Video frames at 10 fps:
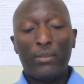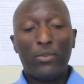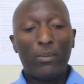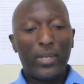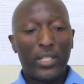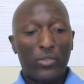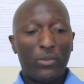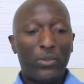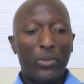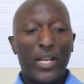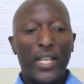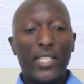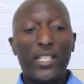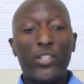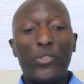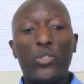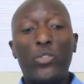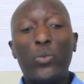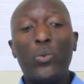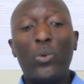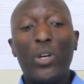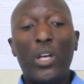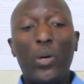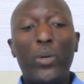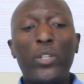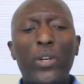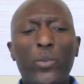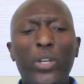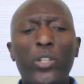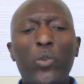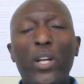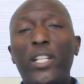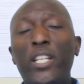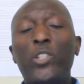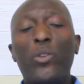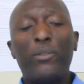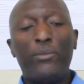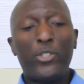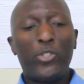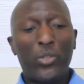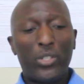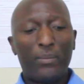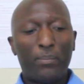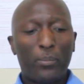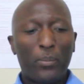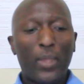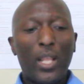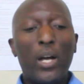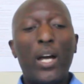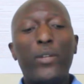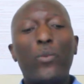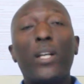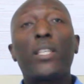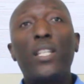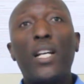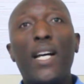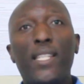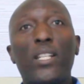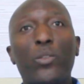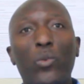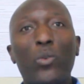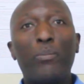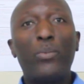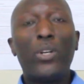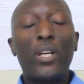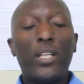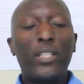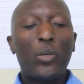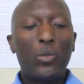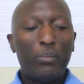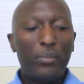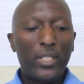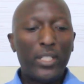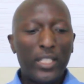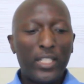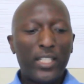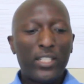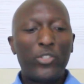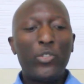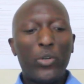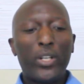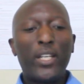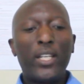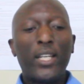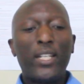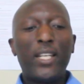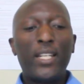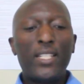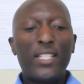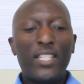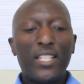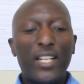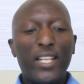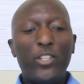performance of the organization. Too, when you are trying to attain your vision and working as a group, there will be, in this theory, there is